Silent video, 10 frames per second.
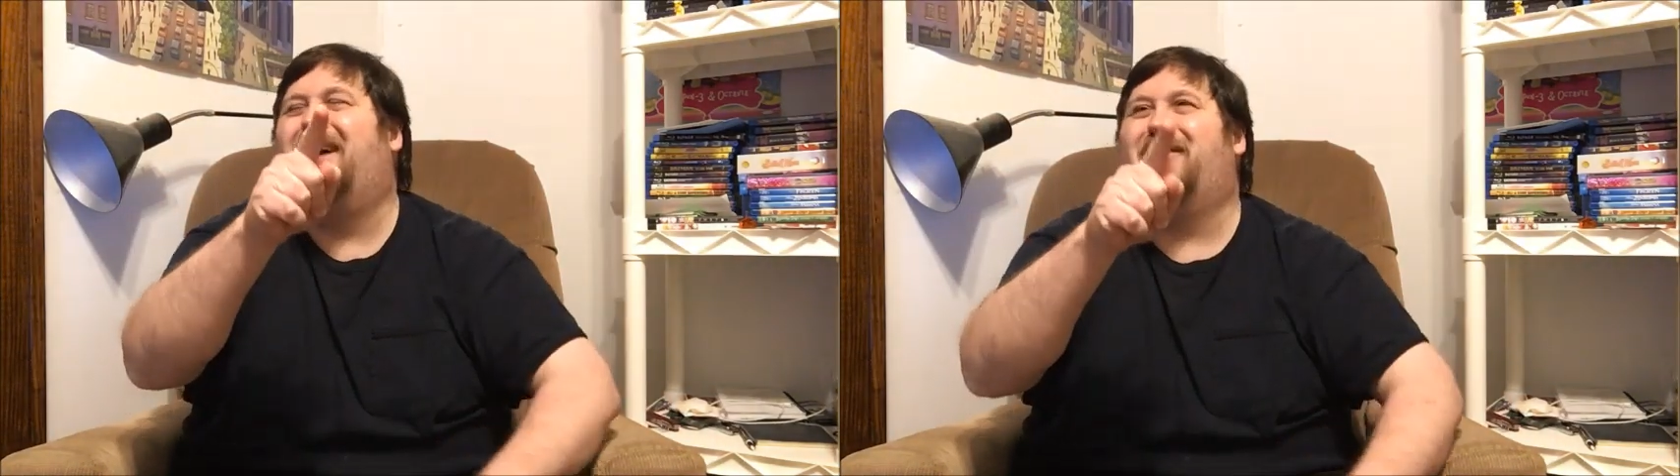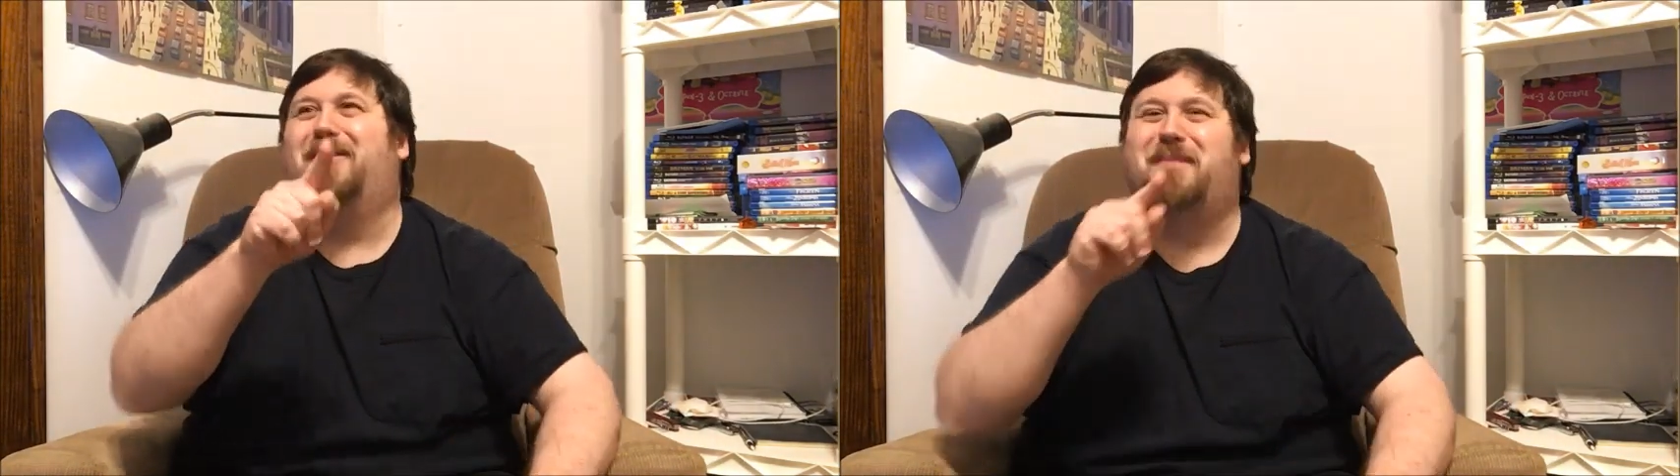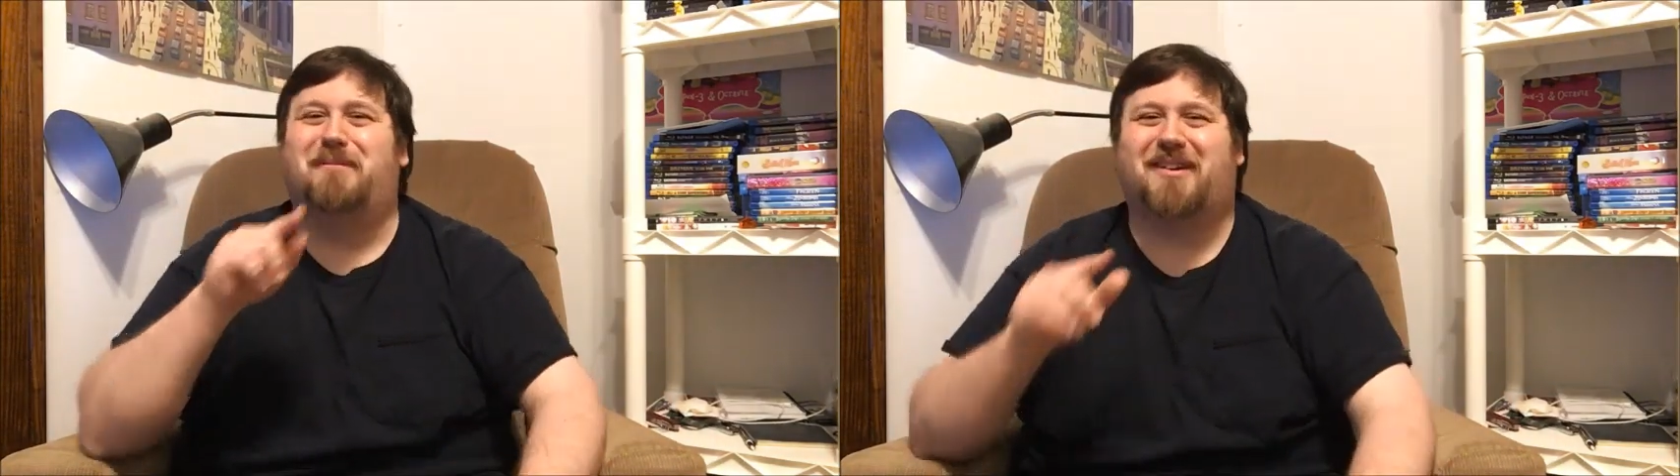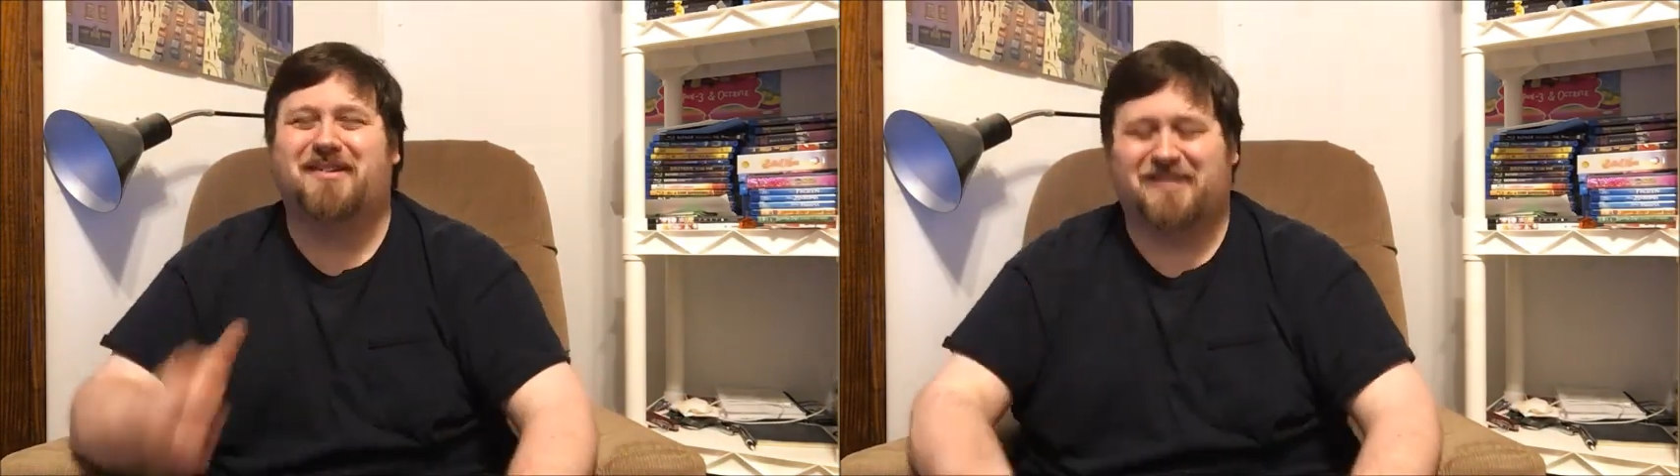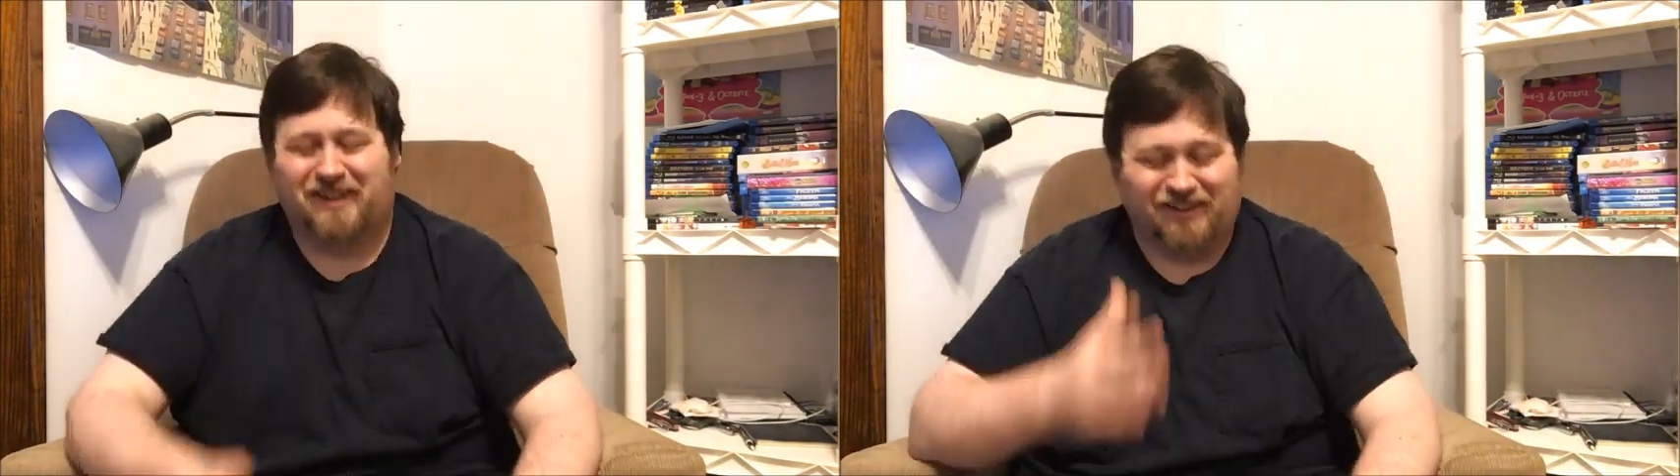I remember
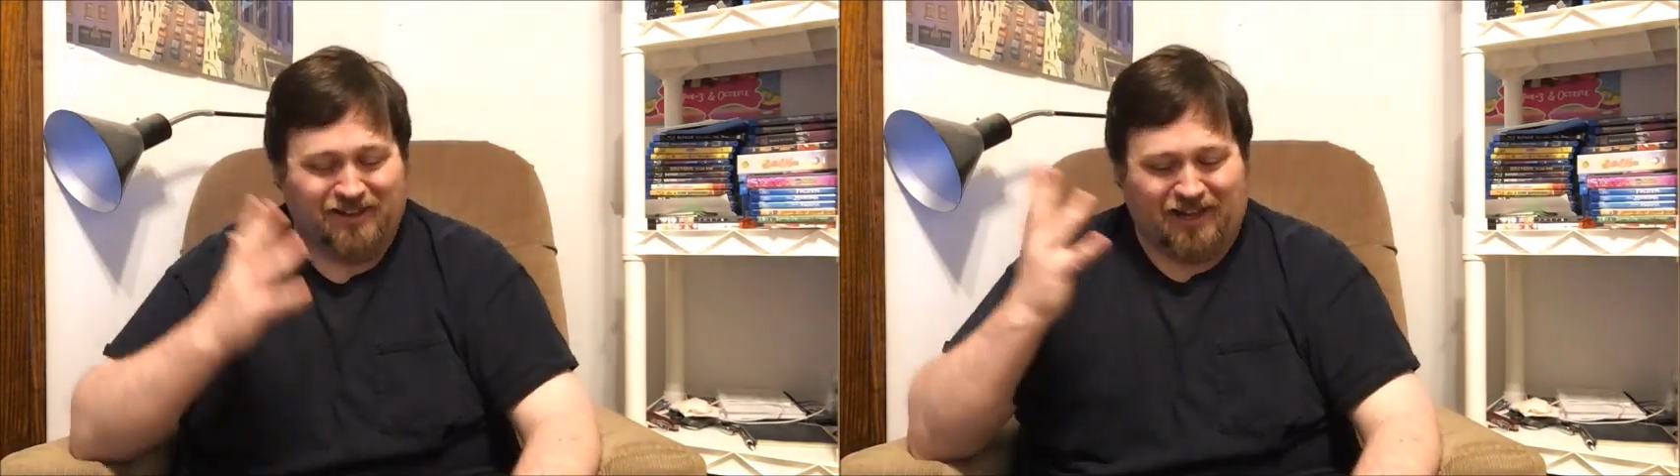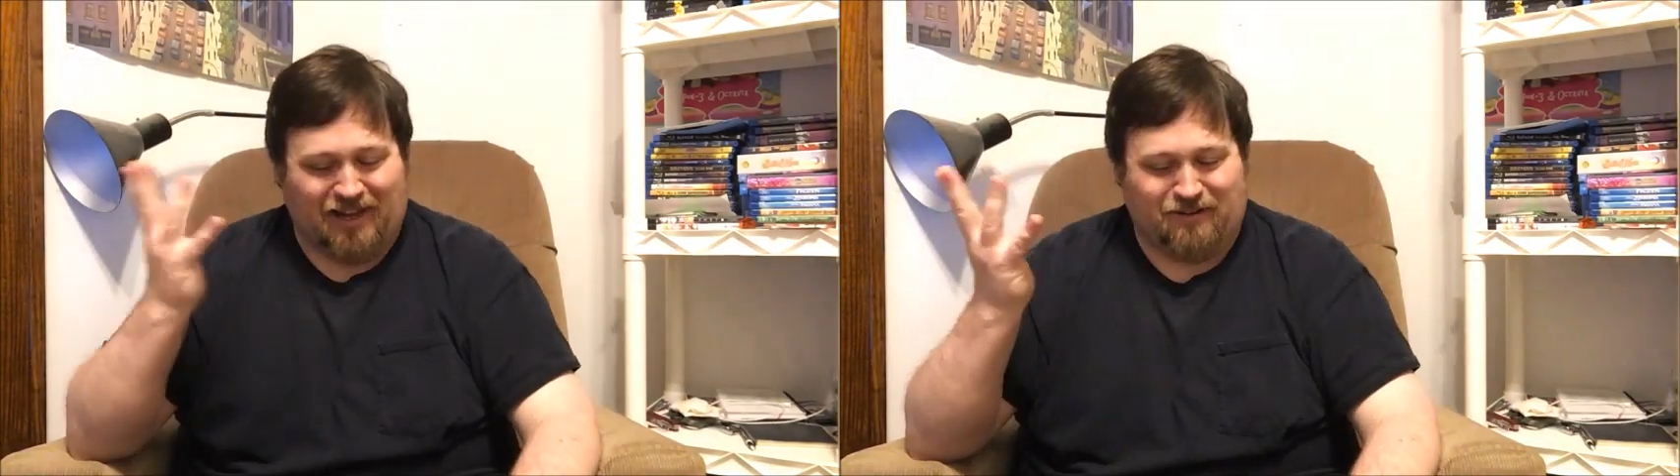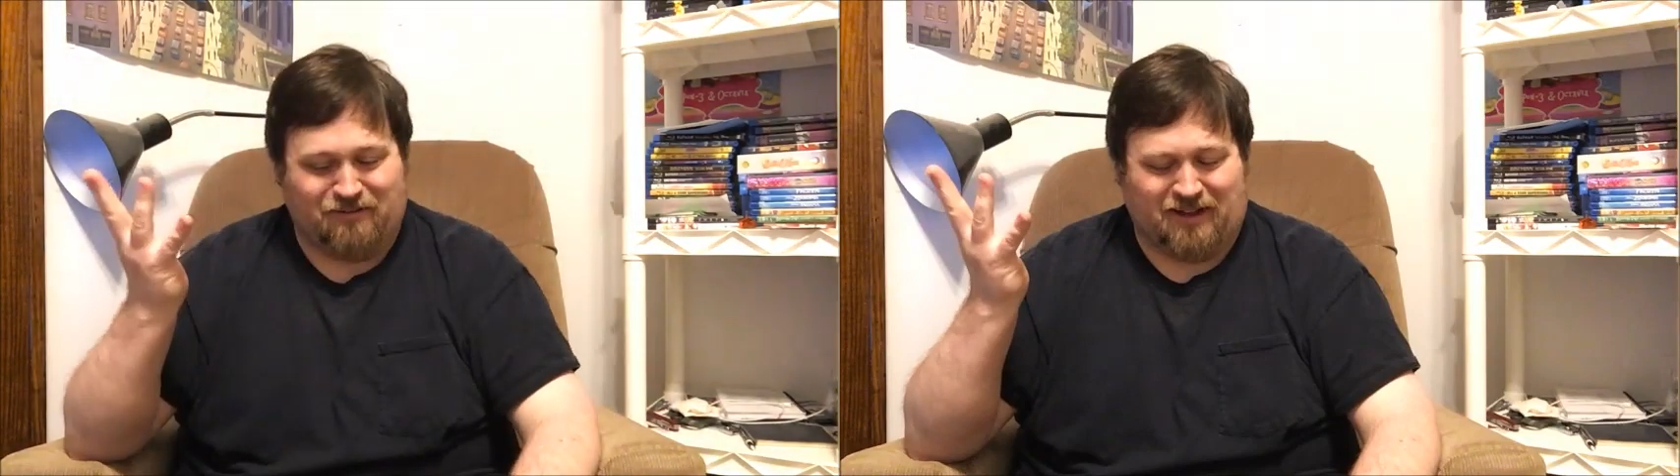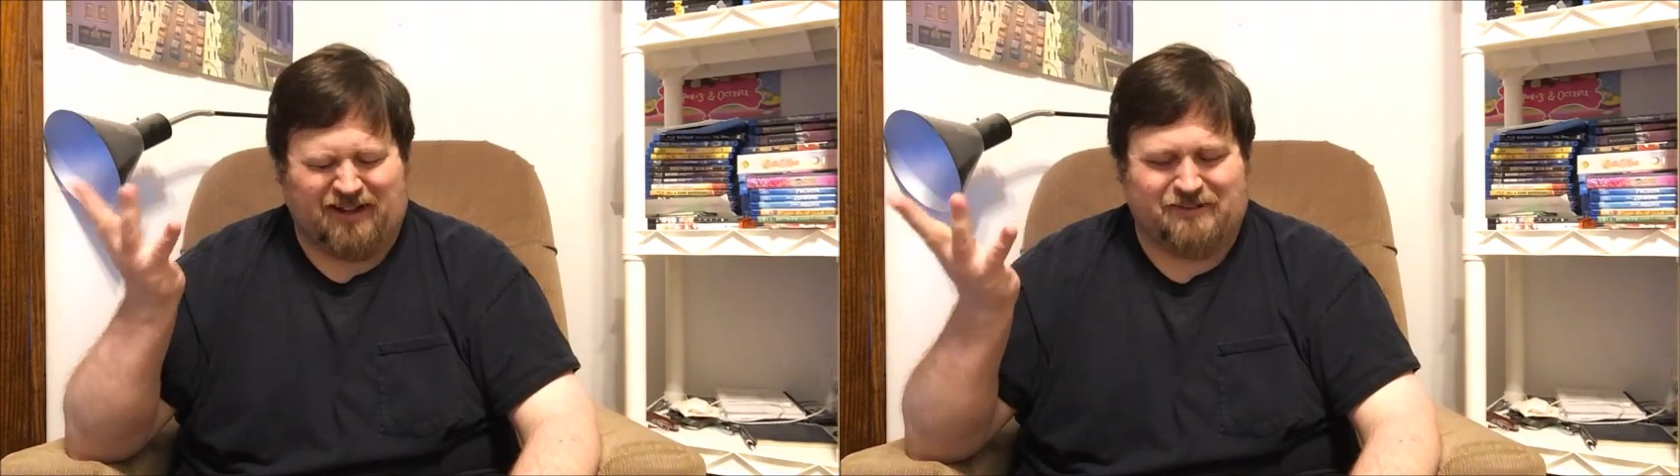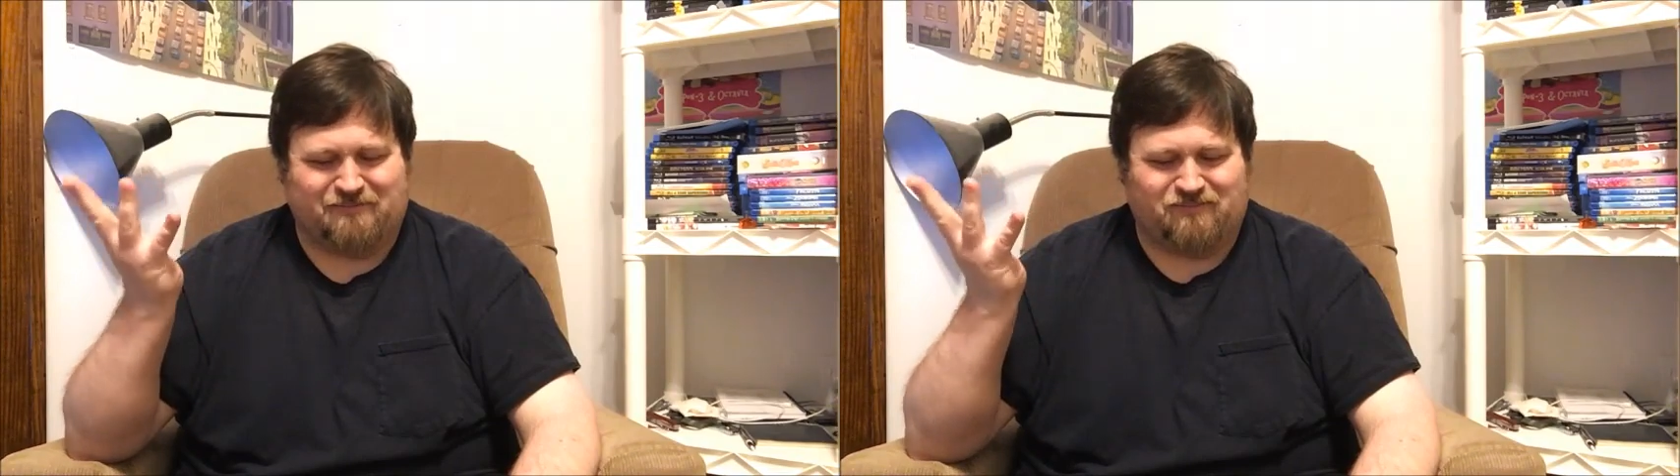because I was
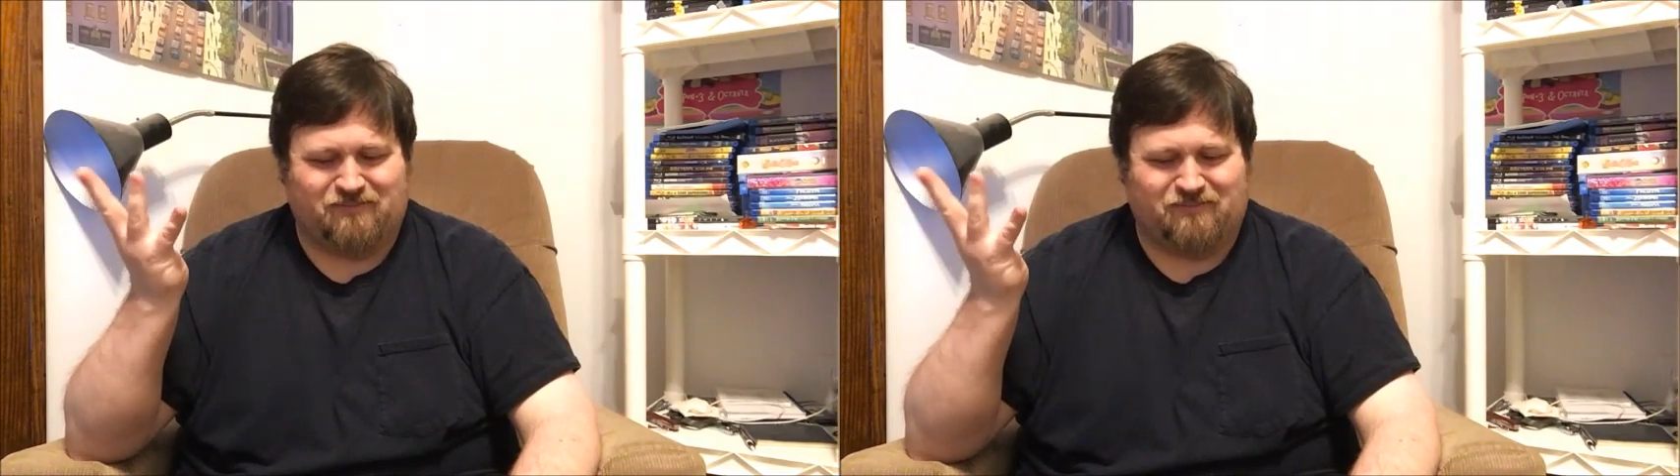I